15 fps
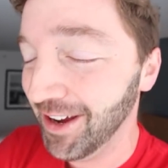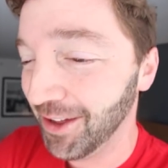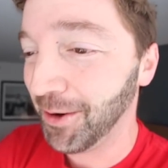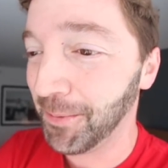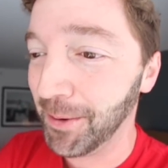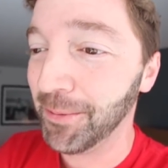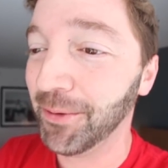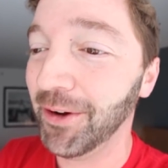the
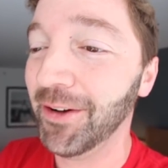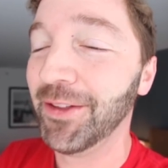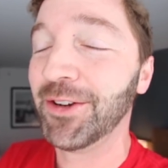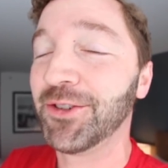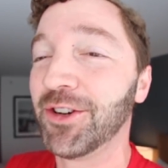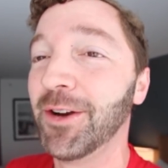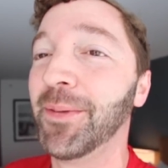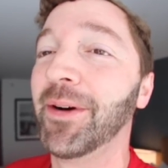other people on the
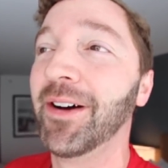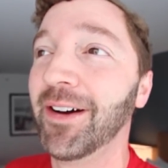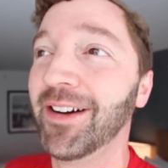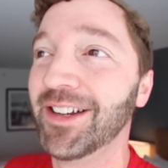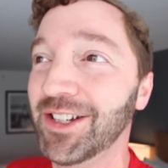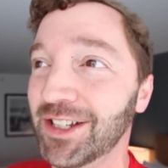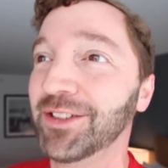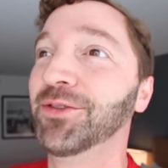trip
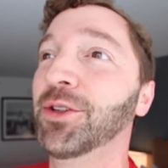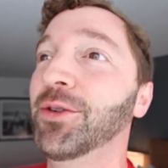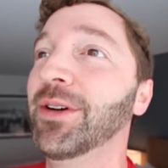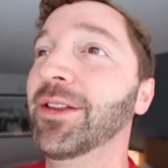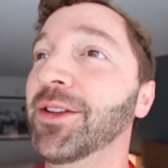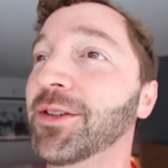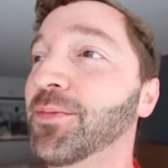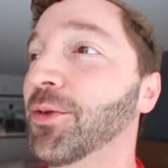uh, just flew
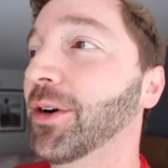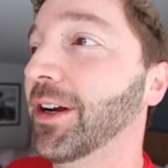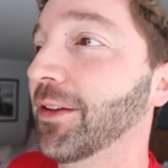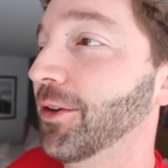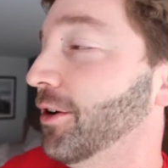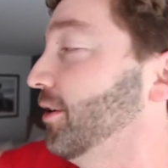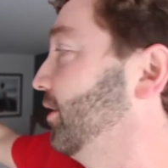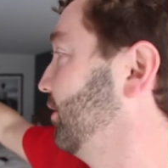in this morning,
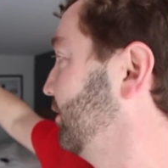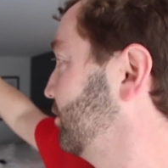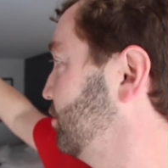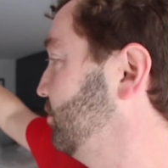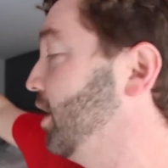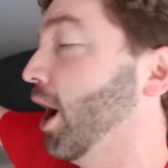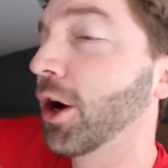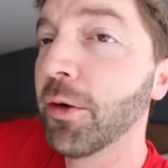and they're going
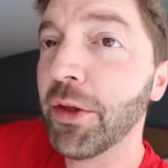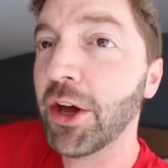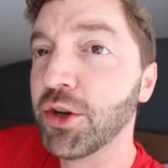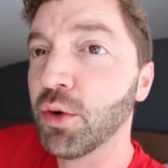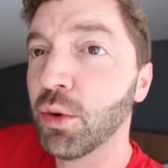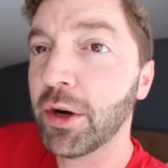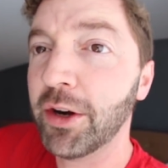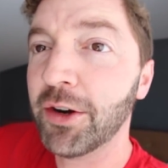to knock on
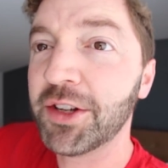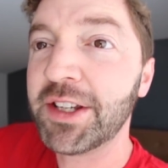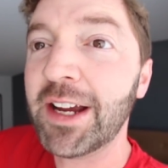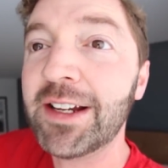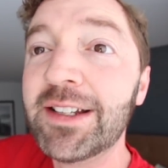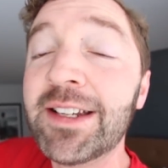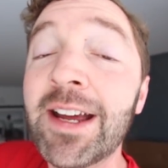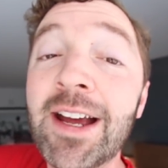that door here in a
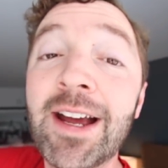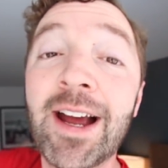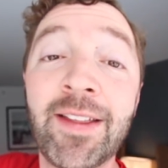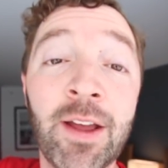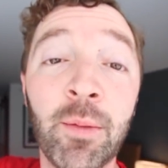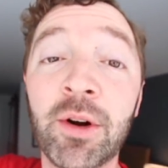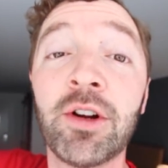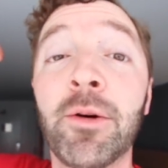second,
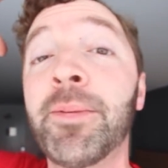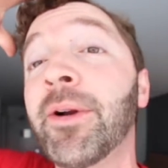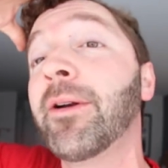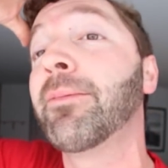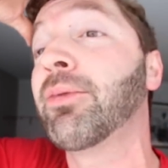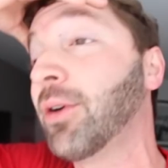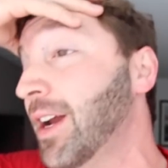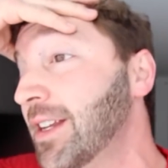and then we're gonna put
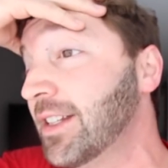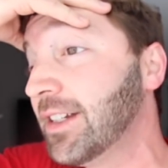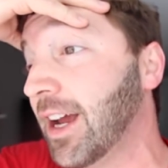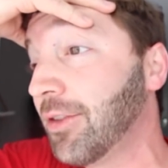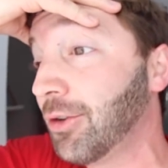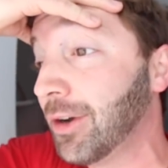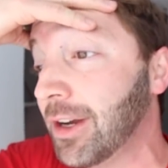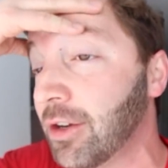our brains
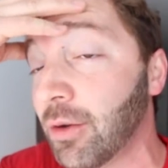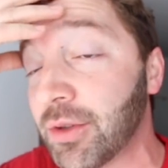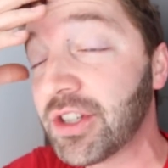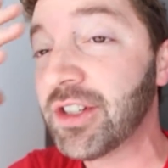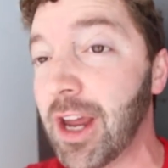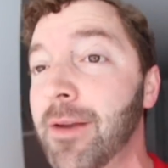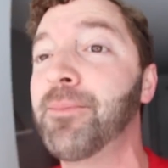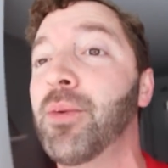together and go
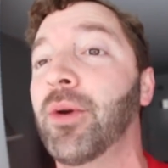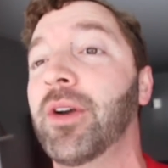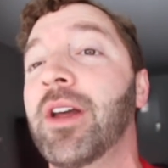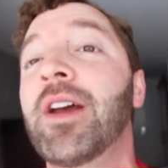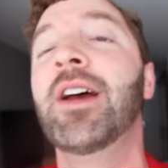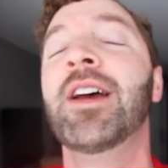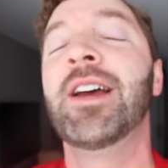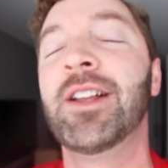
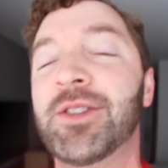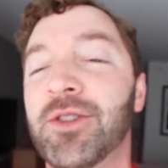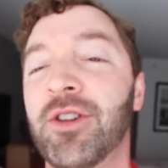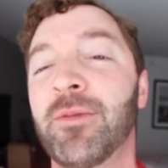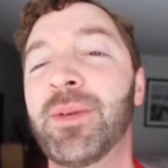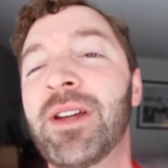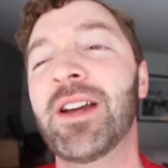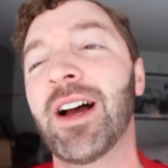skateboard. It's
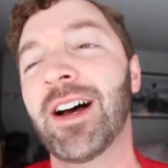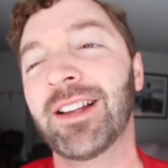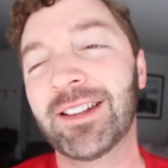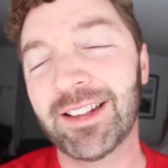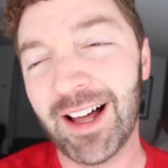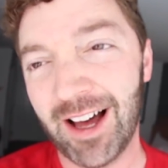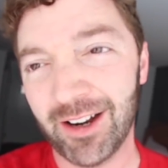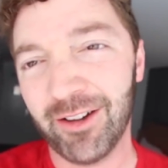gonna be a
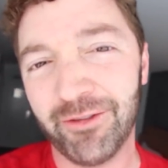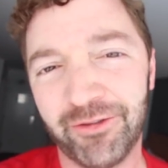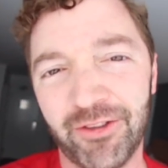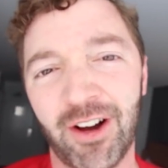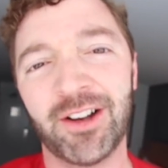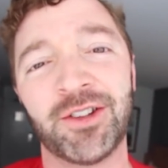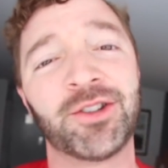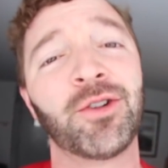lot of
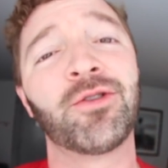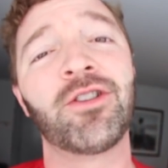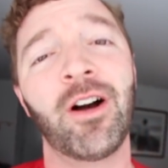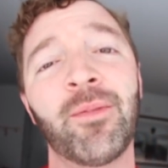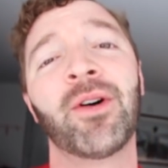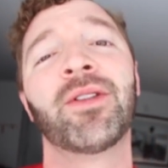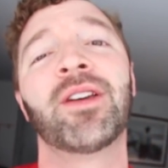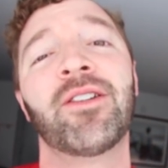fun, so
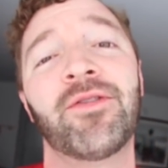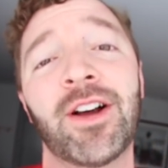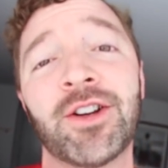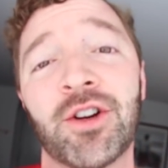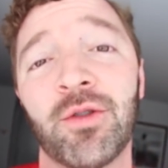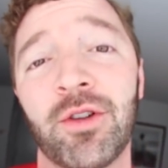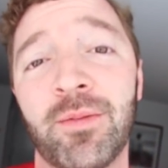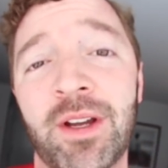come on the
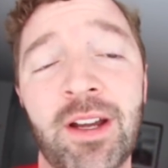adventure with